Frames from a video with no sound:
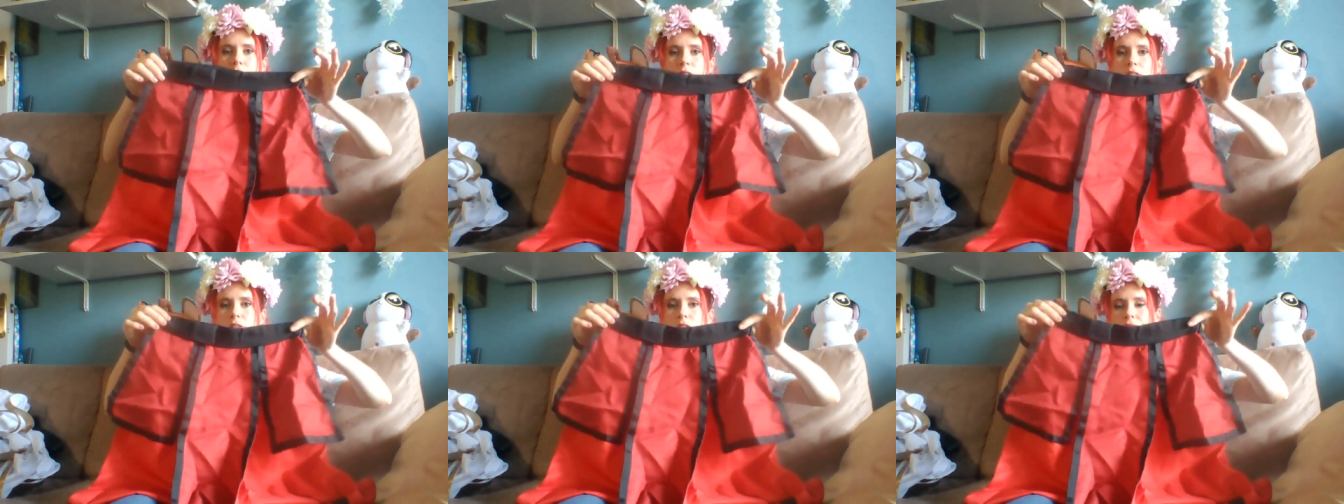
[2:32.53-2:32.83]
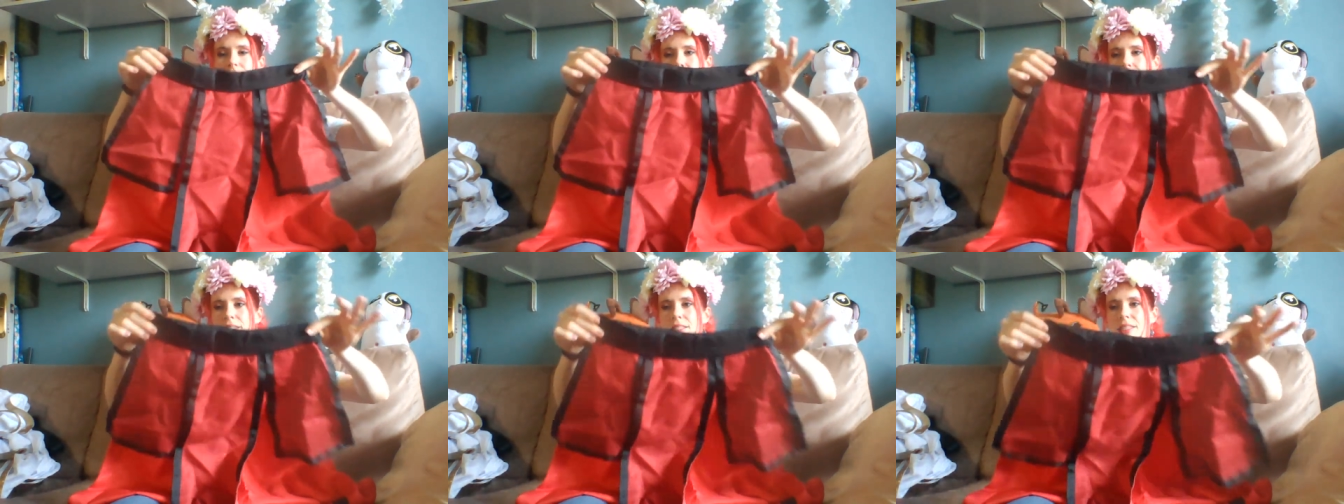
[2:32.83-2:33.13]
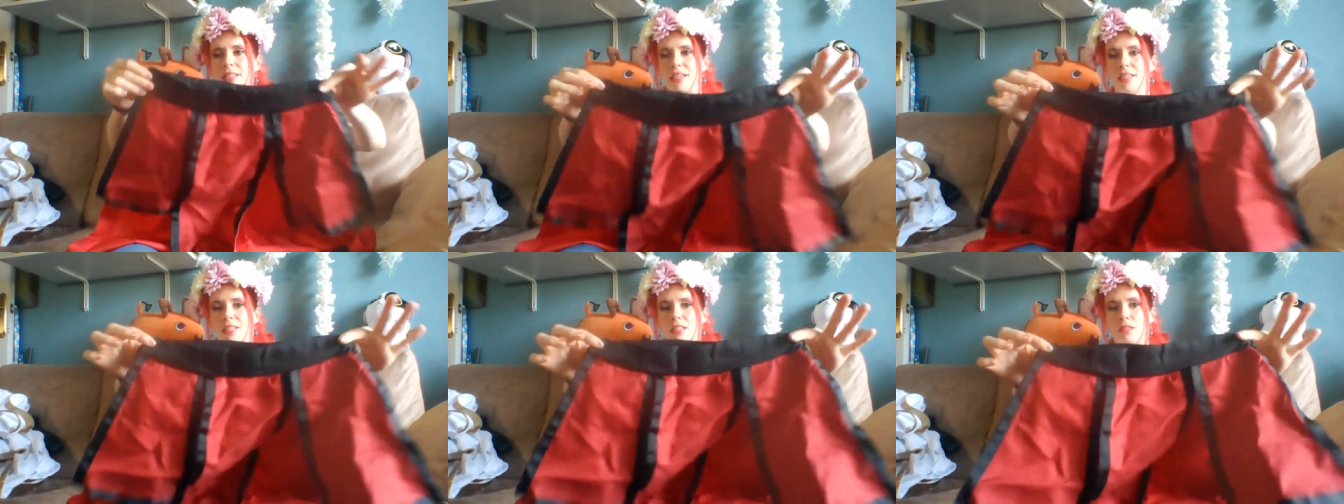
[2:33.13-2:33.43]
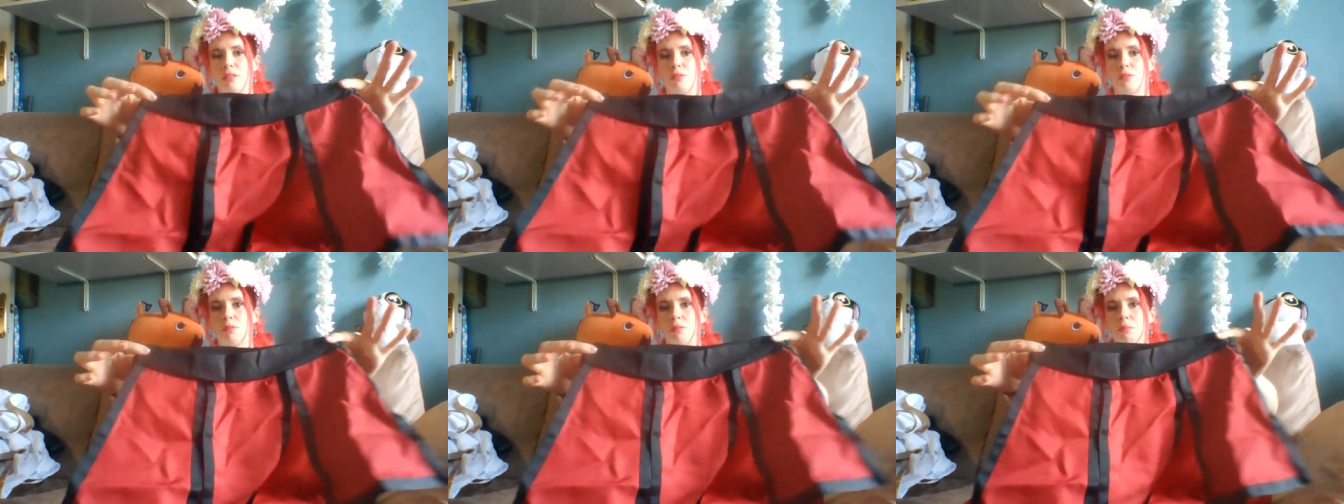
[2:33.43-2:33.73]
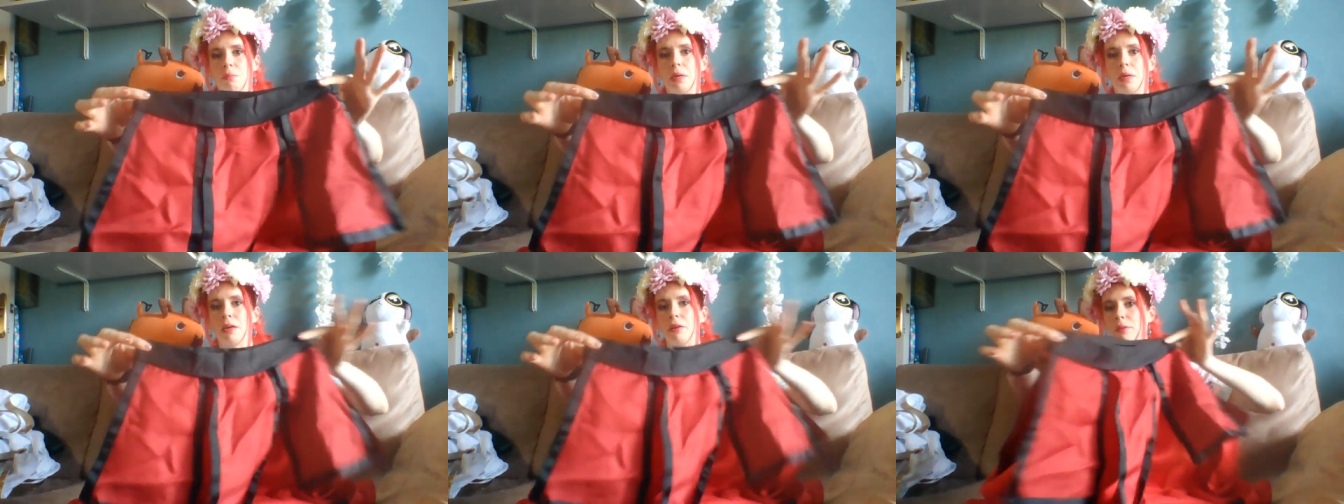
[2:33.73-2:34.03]
You can see it's
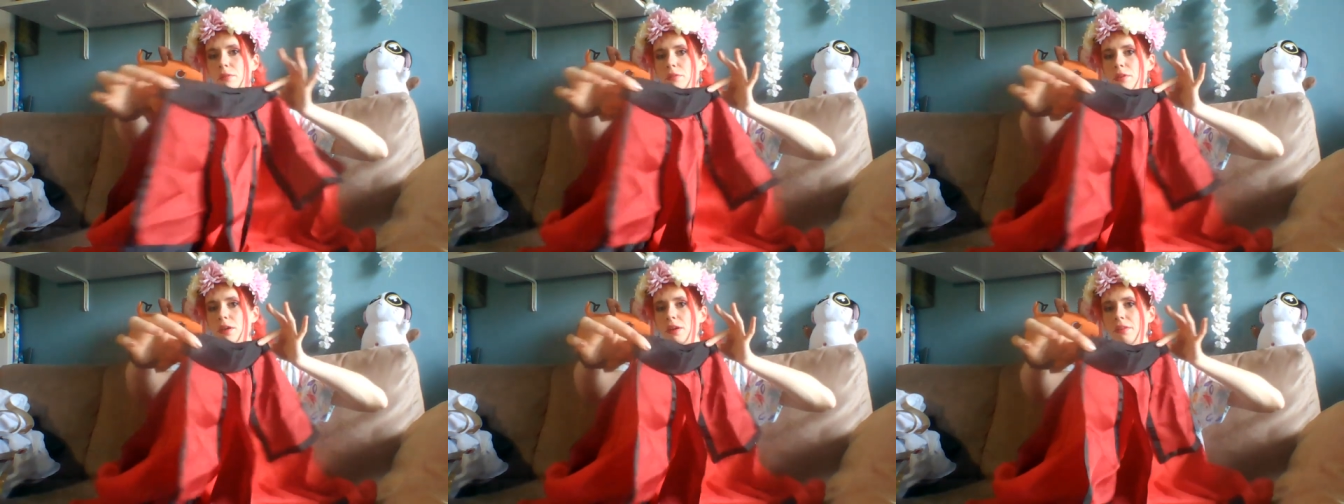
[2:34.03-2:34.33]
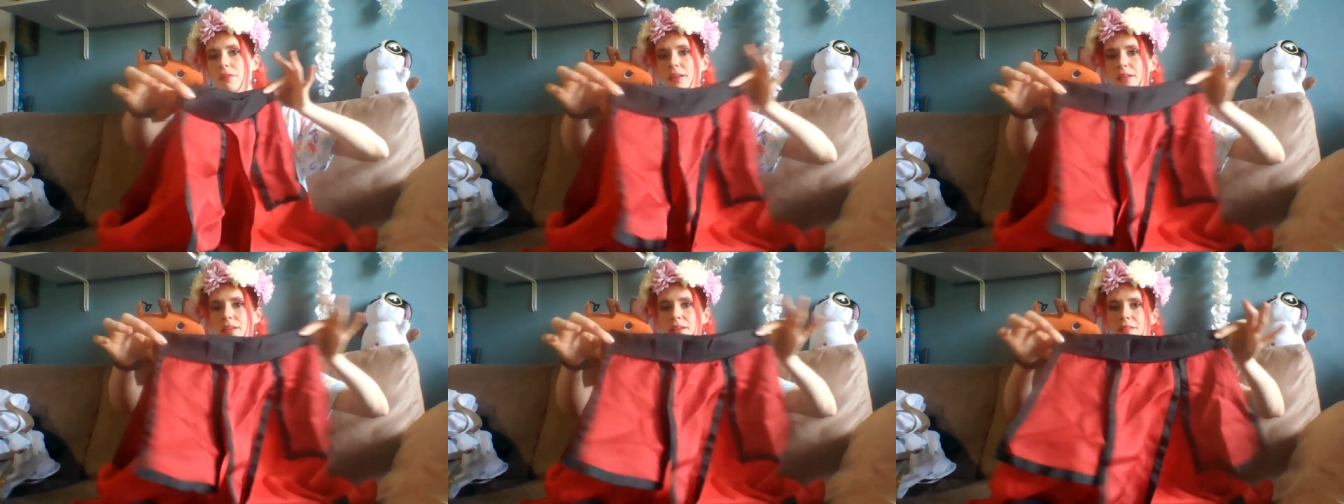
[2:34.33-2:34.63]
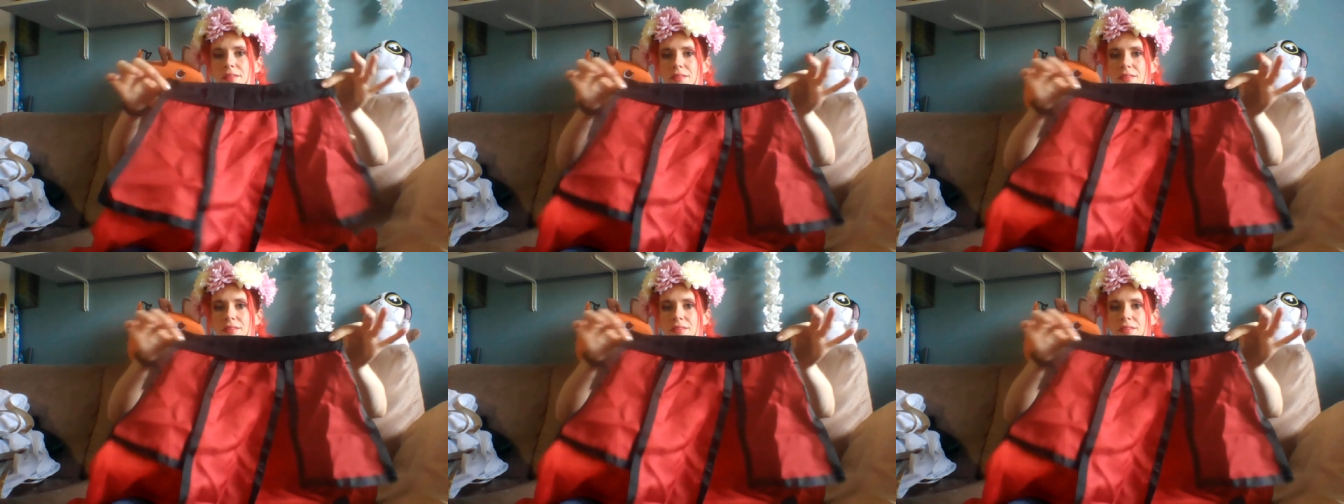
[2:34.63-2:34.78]
very, very